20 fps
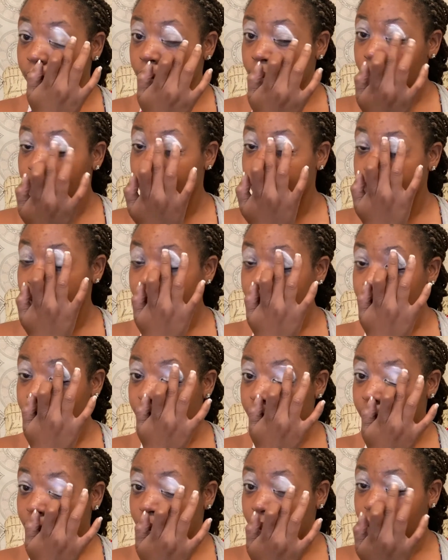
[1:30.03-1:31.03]
I'm just
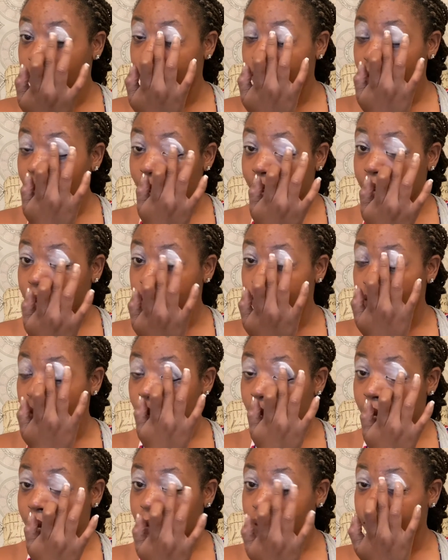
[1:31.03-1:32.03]
putting a little extra
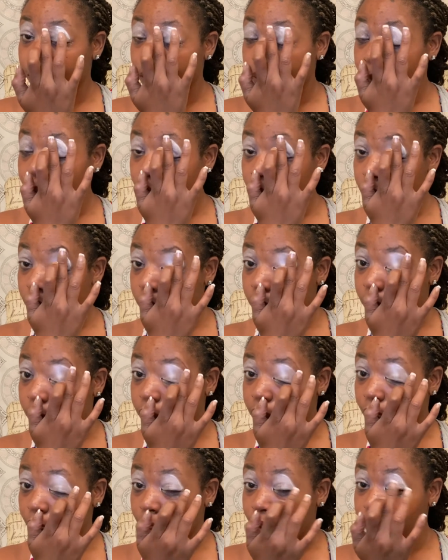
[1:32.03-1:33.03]
on because I want to make sure
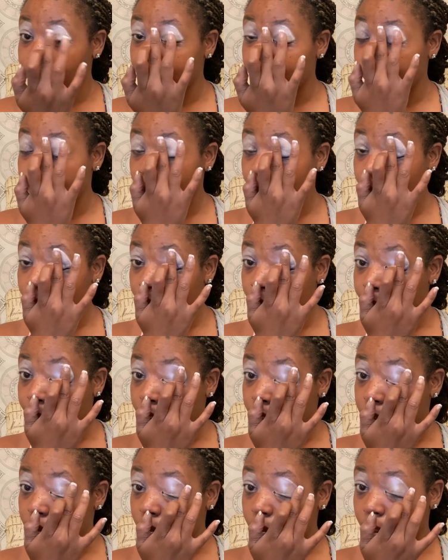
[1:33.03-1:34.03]
it's even, but I want to make
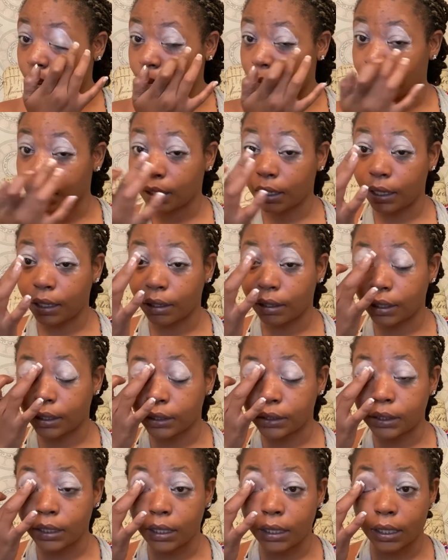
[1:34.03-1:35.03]
sure that my layer
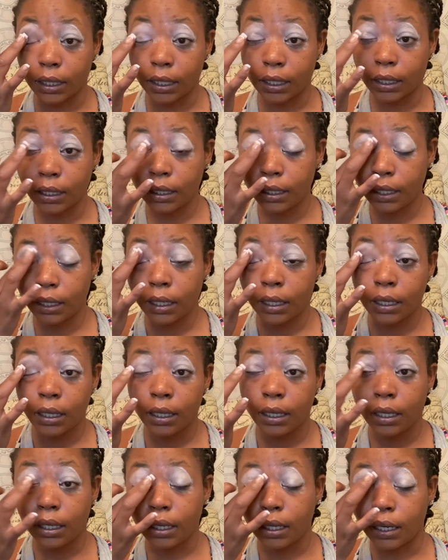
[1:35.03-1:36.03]
is thin
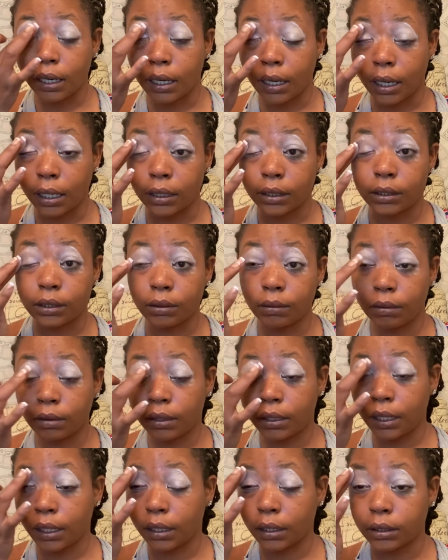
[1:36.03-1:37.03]
and not too
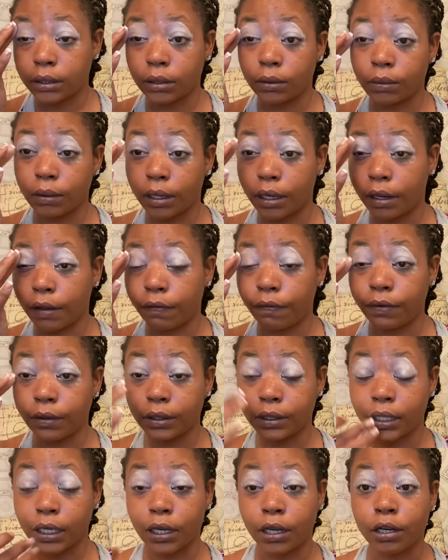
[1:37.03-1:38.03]
thick to where it
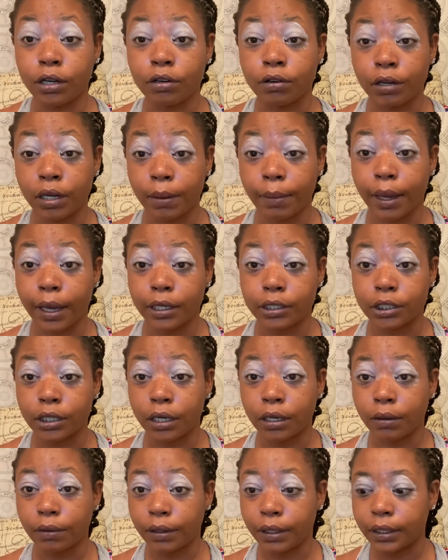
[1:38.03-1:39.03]
feels like a cream
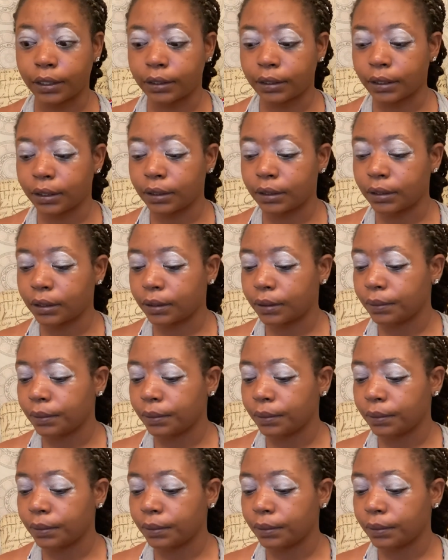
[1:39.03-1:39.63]
eyeshadow in a sense.